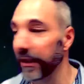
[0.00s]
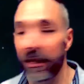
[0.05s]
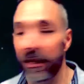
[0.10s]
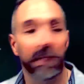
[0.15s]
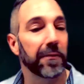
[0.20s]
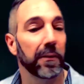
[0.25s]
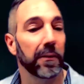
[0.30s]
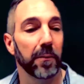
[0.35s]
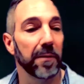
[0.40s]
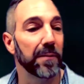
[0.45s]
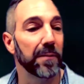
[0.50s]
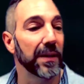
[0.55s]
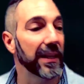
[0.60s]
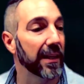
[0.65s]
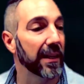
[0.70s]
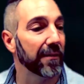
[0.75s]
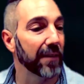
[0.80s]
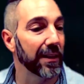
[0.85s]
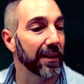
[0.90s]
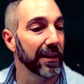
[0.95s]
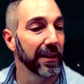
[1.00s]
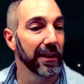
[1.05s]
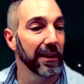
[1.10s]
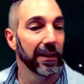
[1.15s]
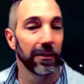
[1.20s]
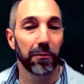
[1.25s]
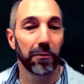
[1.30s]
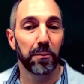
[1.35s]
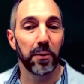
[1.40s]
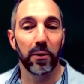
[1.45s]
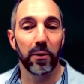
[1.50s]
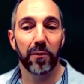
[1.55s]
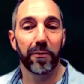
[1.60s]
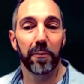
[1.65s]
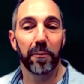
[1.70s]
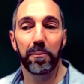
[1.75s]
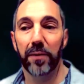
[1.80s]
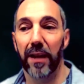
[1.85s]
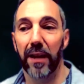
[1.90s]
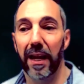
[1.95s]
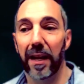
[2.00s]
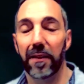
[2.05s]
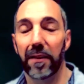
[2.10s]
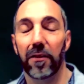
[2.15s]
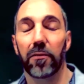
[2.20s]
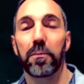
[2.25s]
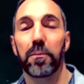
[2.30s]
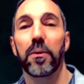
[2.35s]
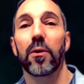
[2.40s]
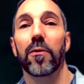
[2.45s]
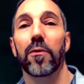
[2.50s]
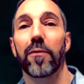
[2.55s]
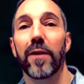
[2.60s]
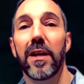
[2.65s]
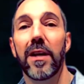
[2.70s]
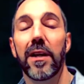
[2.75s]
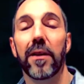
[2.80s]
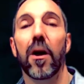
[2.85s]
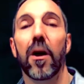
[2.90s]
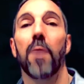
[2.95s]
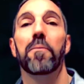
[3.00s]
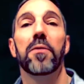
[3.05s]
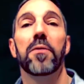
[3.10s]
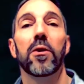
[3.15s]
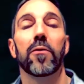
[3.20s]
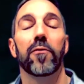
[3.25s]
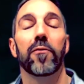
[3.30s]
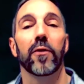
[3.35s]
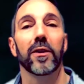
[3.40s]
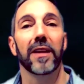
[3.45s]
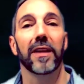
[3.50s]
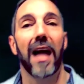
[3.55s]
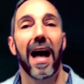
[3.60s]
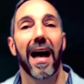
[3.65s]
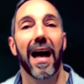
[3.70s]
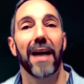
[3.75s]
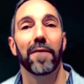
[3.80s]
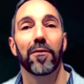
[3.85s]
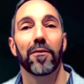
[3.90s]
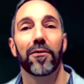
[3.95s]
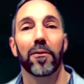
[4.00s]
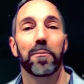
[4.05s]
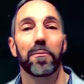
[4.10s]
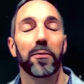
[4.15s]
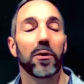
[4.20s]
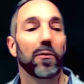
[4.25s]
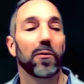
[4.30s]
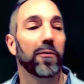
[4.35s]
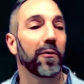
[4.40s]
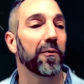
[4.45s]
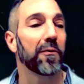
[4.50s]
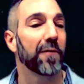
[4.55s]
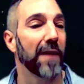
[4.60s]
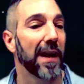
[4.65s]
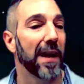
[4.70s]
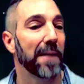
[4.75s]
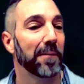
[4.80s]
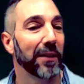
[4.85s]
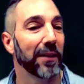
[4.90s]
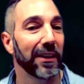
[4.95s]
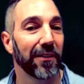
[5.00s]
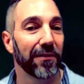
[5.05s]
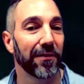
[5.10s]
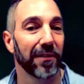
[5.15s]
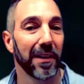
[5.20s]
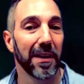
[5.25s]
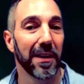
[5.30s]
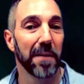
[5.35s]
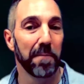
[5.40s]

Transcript: gift that we've been given this beautiful planet, this beautiful, our beautiful lives, our beautiful families.